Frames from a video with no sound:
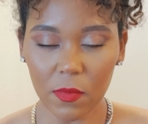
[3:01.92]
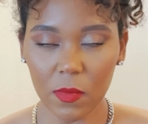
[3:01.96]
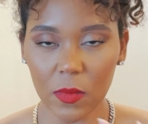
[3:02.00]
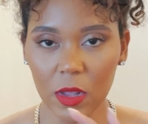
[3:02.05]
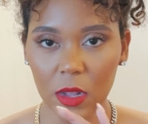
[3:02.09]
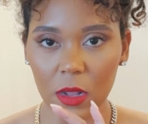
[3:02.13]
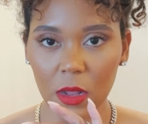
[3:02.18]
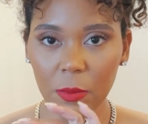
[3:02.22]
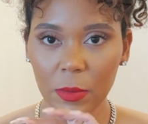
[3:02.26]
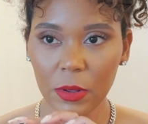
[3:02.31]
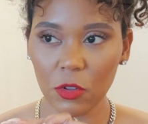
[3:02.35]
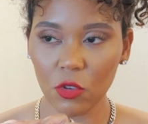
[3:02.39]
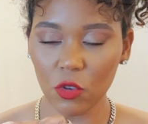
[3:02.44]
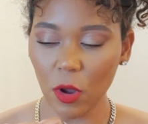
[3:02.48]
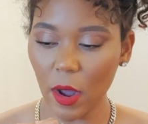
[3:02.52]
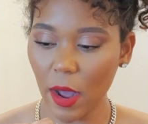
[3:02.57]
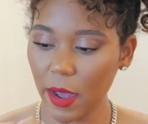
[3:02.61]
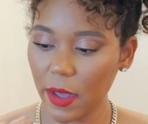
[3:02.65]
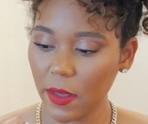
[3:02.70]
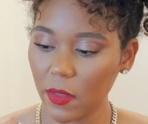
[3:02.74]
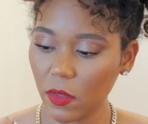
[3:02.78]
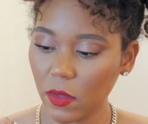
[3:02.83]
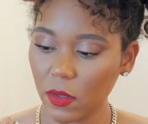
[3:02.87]
Let me
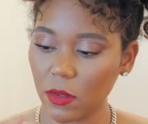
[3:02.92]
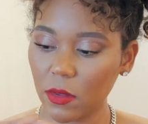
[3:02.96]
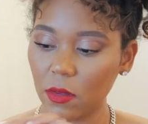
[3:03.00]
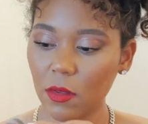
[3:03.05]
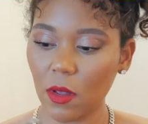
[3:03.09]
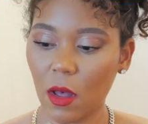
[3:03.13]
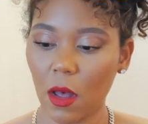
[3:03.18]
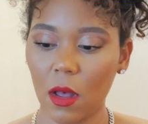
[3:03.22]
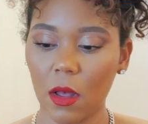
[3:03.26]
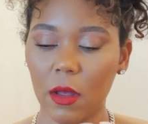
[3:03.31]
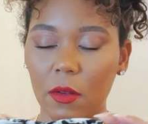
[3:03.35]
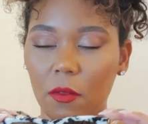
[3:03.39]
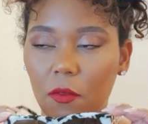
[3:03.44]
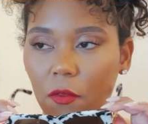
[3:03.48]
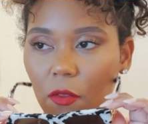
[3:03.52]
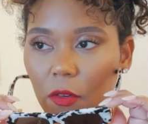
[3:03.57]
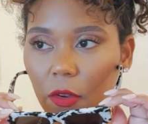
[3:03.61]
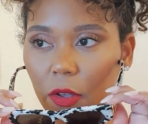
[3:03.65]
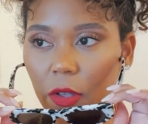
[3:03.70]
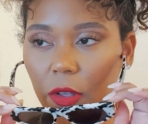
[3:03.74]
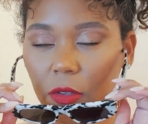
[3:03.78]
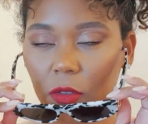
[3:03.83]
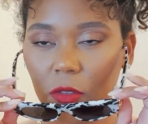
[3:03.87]
try these on
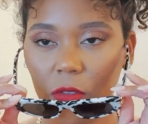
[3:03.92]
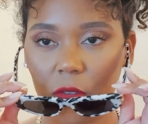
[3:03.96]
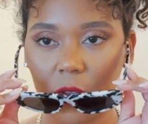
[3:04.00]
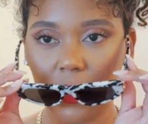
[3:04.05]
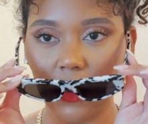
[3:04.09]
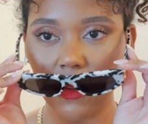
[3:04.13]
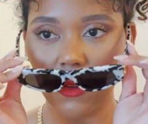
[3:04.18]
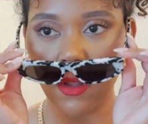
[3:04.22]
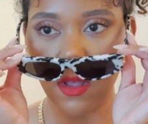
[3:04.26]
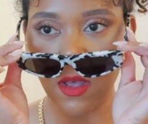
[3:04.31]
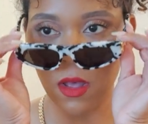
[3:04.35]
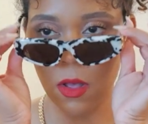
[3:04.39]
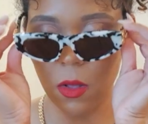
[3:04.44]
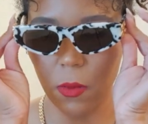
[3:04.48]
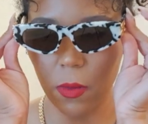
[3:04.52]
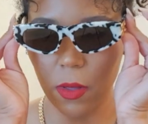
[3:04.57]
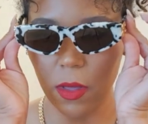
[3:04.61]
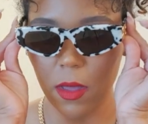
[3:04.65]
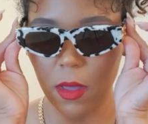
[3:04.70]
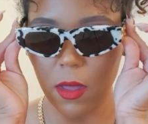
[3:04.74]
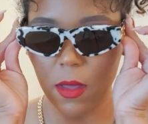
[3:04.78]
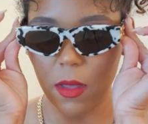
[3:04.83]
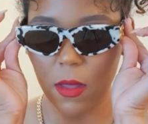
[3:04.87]
for you so you know
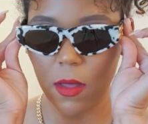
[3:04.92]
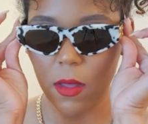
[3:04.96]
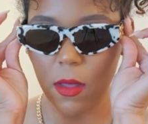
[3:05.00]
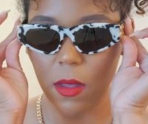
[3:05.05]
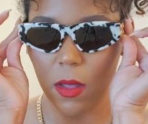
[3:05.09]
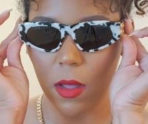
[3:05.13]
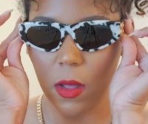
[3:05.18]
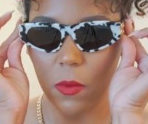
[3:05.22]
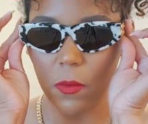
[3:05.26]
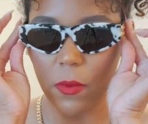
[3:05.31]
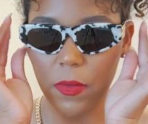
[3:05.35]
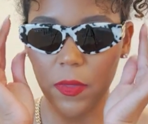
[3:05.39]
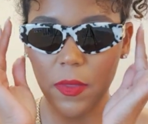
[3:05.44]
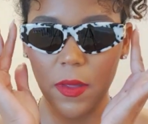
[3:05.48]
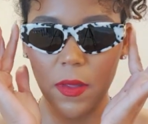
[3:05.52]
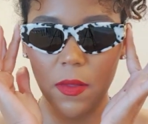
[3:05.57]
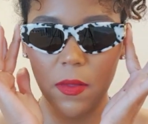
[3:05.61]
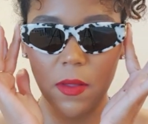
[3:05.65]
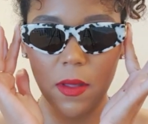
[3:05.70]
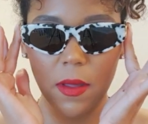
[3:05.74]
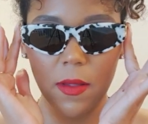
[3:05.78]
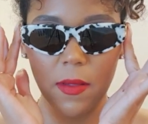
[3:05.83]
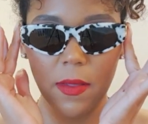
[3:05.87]
what they
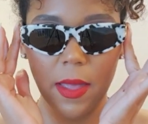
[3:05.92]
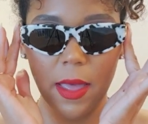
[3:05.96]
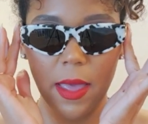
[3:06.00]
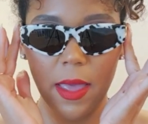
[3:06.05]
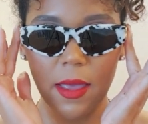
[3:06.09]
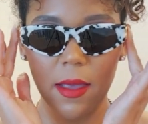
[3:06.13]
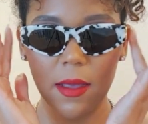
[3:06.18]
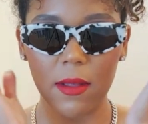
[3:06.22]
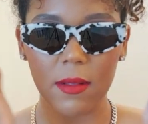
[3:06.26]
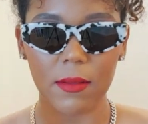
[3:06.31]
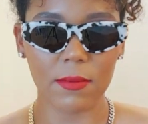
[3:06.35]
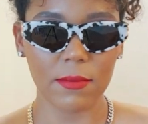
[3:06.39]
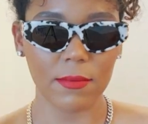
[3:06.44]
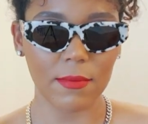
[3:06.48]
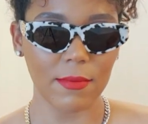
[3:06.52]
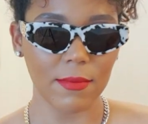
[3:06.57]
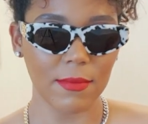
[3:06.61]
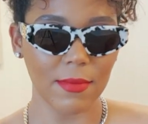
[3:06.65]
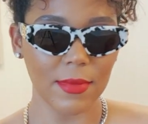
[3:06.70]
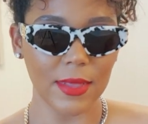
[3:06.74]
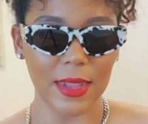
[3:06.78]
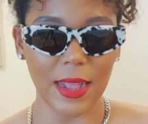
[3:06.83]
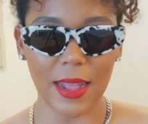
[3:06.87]
look like.
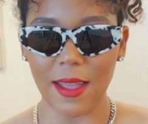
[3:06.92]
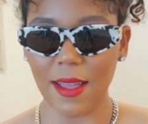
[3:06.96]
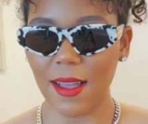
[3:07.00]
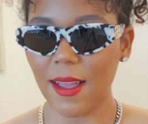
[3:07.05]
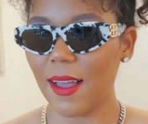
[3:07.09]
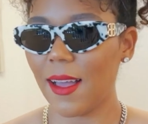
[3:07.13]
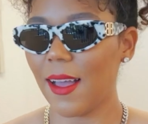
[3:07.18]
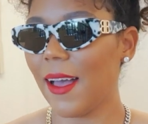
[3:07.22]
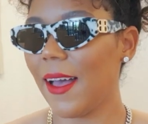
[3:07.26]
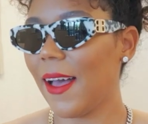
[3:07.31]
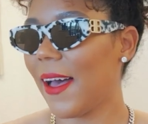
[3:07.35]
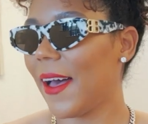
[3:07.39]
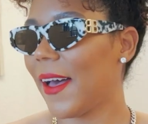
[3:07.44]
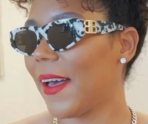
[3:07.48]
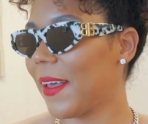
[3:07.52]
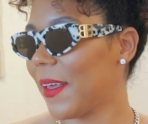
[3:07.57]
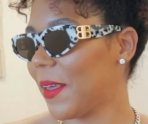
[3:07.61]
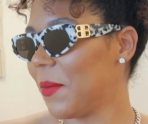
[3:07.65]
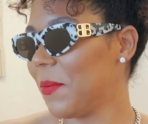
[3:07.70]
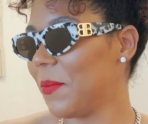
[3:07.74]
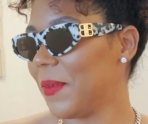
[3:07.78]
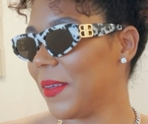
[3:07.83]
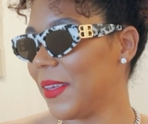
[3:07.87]

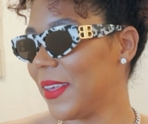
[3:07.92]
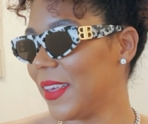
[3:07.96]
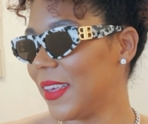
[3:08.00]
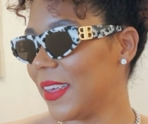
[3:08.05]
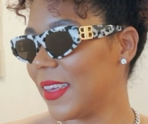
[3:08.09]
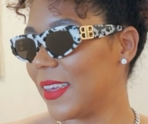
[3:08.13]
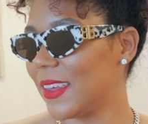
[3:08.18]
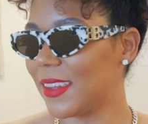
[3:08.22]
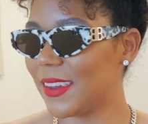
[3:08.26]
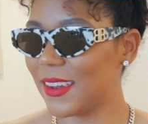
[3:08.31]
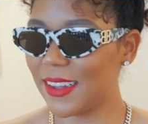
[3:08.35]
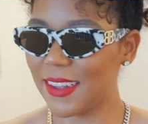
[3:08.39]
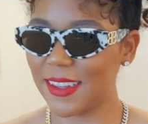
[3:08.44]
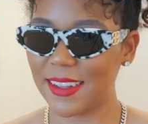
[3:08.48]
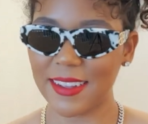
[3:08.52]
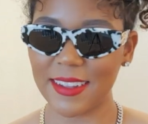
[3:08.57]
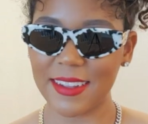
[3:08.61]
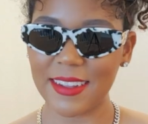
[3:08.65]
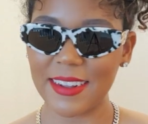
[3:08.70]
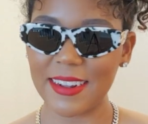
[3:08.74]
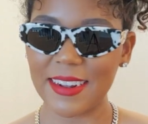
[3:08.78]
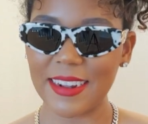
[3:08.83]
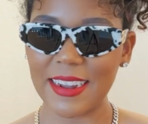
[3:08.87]
I mean,
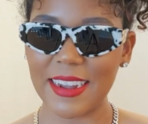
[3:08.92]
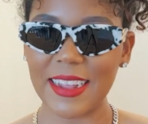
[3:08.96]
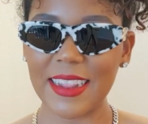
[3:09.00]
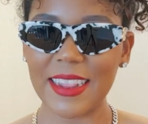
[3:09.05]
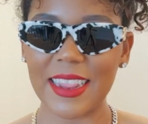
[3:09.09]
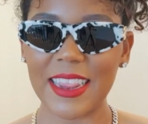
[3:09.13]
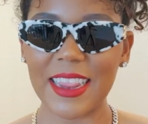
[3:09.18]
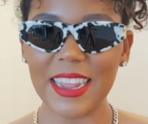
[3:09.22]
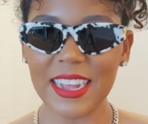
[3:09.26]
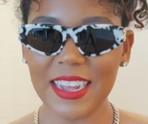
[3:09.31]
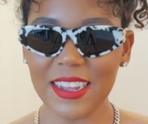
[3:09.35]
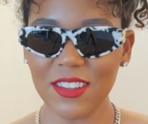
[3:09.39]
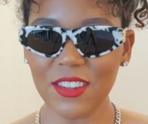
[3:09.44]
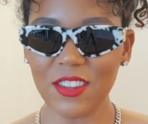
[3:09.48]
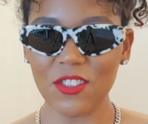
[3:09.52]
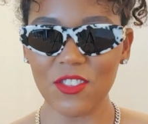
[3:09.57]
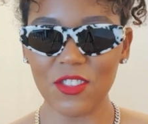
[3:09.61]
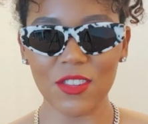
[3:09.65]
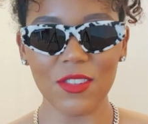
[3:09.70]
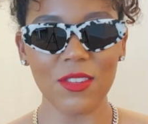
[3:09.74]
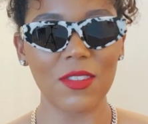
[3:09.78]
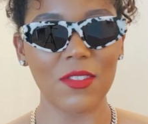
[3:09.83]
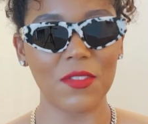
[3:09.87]
these
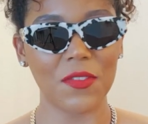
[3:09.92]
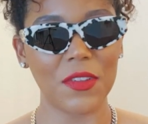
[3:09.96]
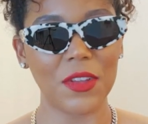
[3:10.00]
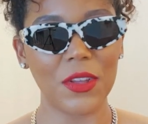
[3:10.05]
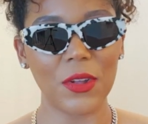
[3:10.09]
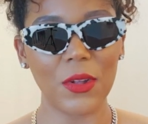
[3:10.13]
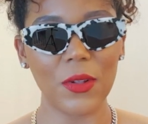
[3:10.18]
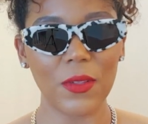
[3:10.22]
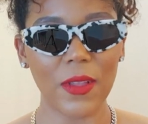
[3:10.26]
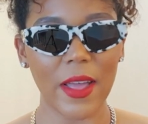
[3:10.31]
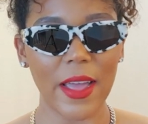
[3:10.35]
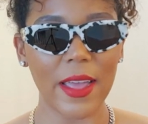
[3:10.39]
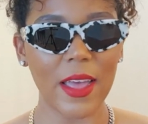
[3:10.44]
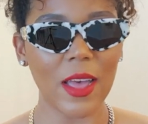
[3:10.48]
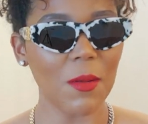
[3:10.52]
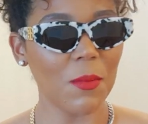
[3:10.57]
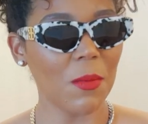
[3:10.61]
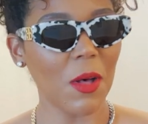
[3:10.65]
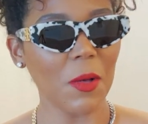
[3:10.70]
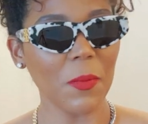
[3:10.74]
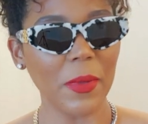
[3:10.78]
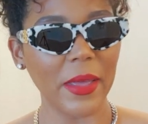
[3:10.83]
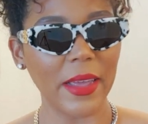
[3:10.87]
just feel like a
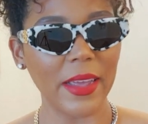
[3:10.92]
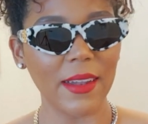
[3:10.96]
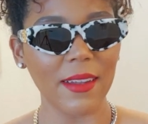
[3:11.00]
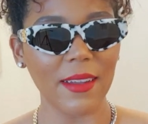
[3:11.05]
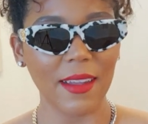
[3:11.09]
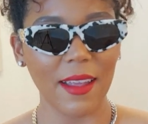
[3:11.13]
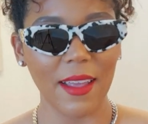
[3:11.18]
moment.